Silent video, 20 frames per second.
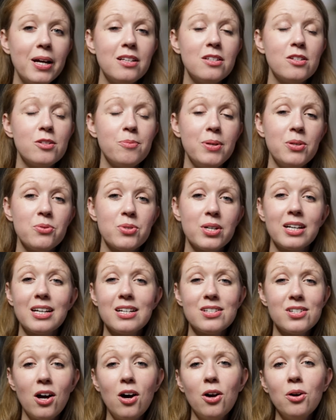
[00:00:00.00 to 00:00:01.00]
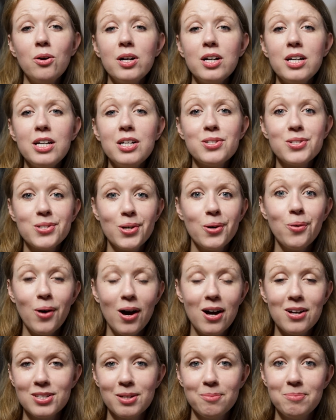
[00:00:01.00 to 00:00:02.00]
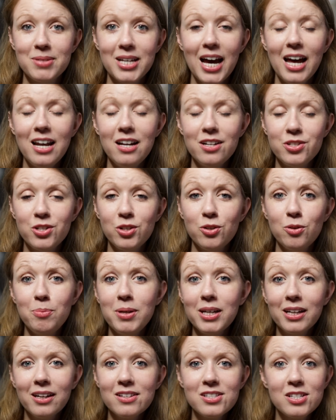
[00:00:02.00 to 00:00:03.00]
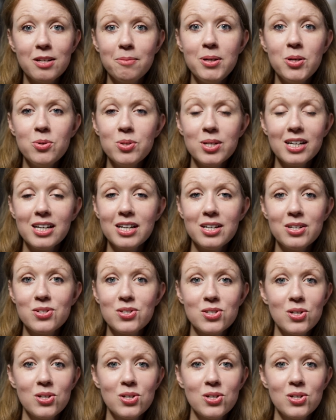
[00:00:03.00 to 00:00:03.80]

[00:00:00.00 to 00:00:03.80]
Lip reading: Bed's music is already so awesome to edit to because the music is